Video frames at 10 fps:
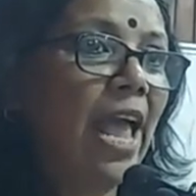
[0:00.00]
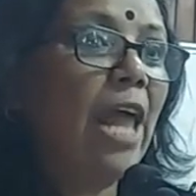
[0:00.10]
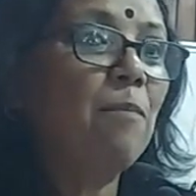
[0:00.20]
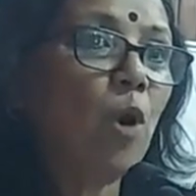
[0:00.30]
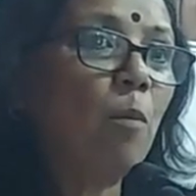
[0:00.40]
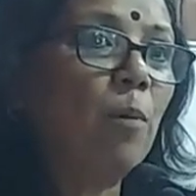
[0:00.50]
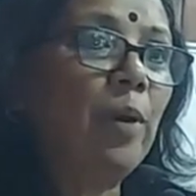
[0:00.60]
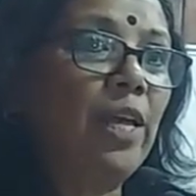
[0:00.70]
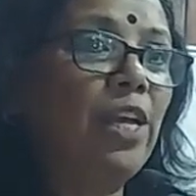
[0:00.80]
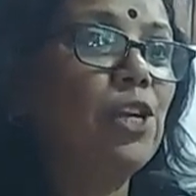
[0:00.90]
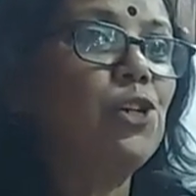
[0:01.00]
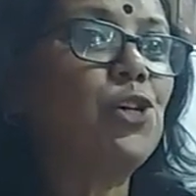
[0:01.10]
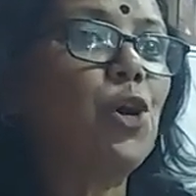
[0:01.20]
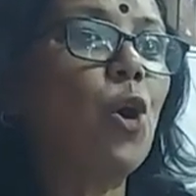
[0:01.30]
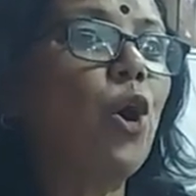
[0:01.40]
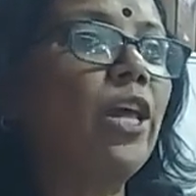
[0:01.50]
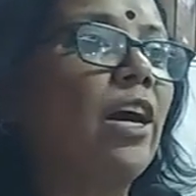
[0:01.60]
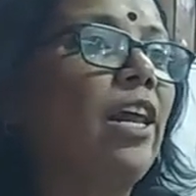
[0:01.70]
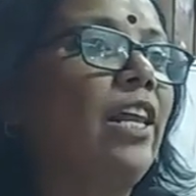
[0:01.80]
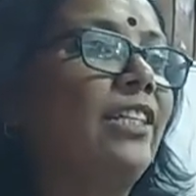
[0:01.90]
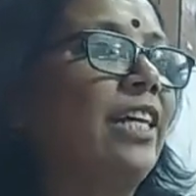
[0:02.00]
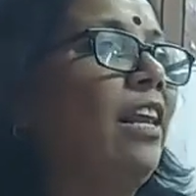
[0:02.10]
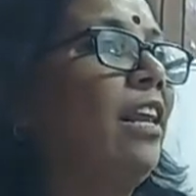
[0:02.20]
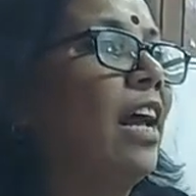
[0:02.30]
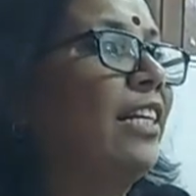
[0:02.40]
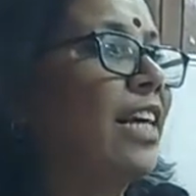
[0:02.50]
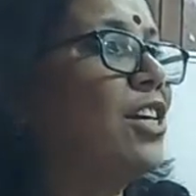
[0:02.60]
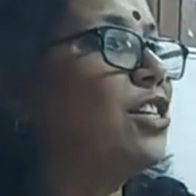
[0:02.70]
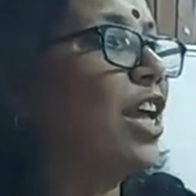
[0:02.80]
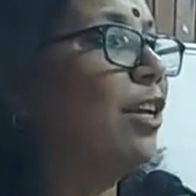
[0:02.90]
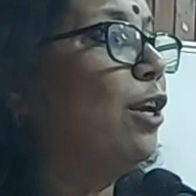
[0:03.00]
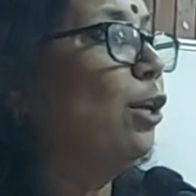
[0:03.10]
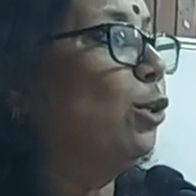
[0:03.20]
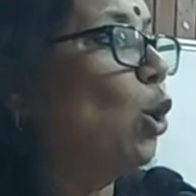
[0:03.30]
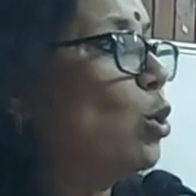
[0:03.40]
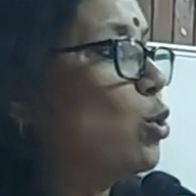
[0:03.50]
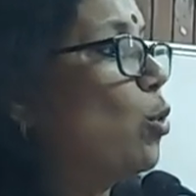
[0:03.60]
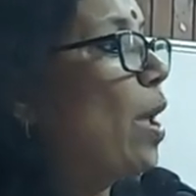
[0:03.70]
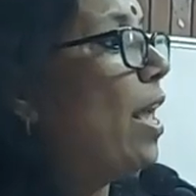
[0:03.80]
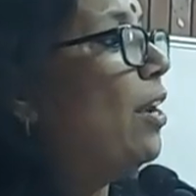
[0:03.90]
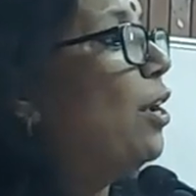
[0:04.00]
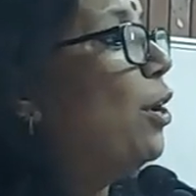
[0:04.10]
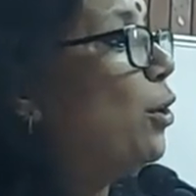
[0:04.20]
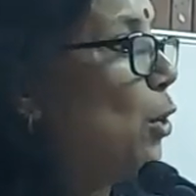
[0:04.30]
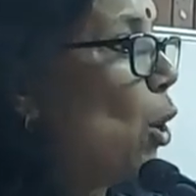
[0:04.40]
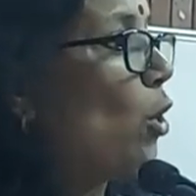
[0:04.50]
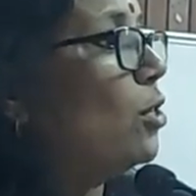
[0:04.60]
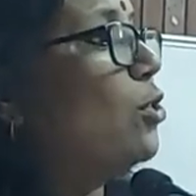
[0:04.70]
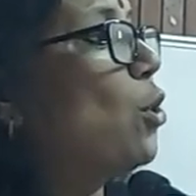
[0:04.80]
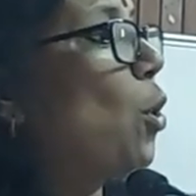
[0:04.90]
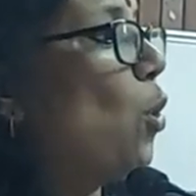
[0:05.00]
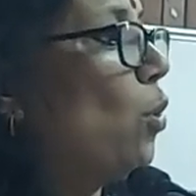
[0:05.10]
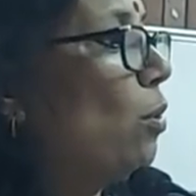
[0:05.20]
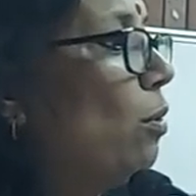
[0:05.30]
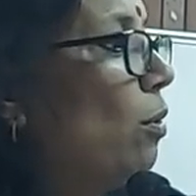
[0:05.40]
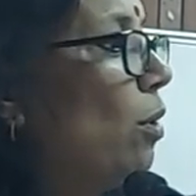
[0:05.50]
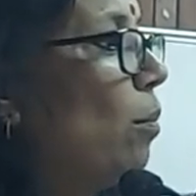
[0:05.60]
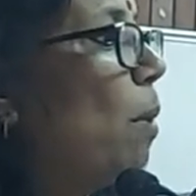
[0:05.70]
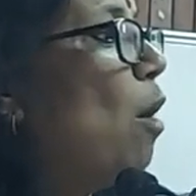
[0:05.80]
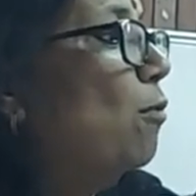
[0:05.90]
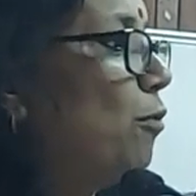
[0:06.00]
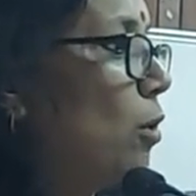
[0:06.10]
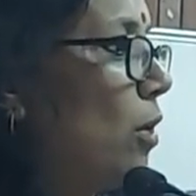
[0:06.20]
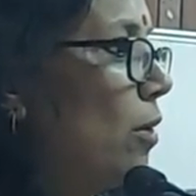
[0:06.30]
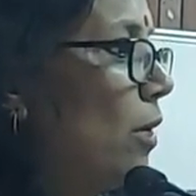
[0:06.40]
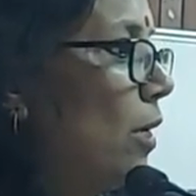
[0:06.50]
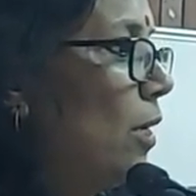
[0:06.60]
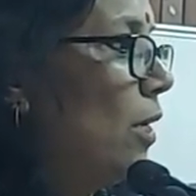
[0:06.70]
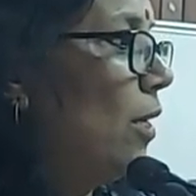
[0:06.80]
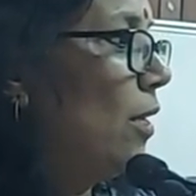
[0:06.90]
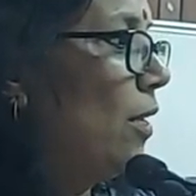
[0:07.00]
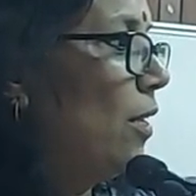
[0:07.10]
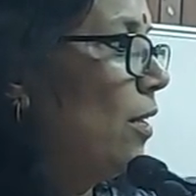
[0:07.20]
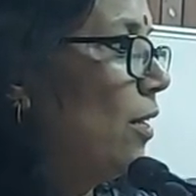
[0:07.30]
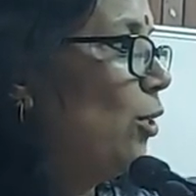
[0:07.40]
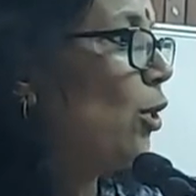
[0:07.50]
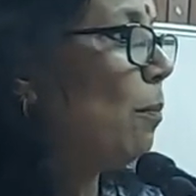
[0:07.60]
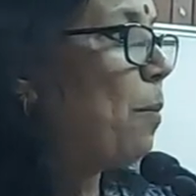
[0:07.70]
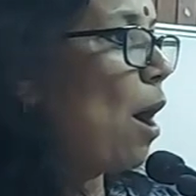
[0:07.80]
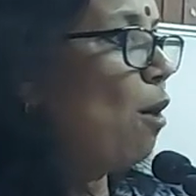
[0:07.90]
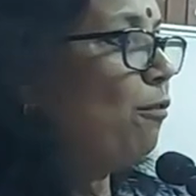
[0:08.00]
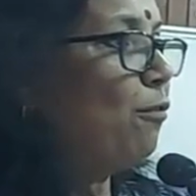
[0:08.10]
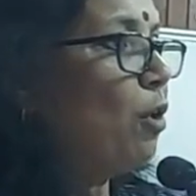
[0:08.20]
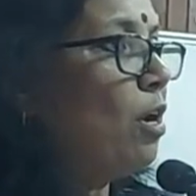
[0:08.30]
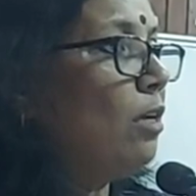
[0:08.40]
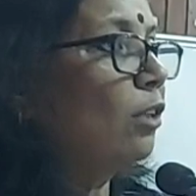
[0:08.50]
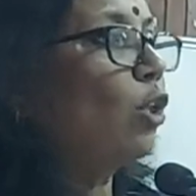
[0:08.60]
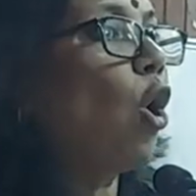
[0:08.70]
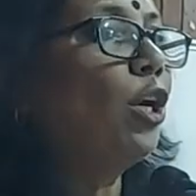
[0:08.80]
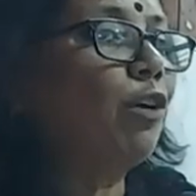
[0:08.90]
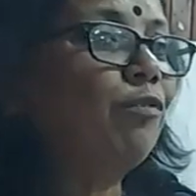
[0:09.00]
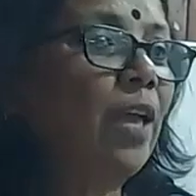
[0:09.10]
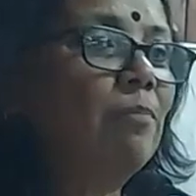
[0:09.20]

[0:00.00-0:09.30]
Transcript: and probably showed a little attention to those who were not so powerful. So the powerful thought of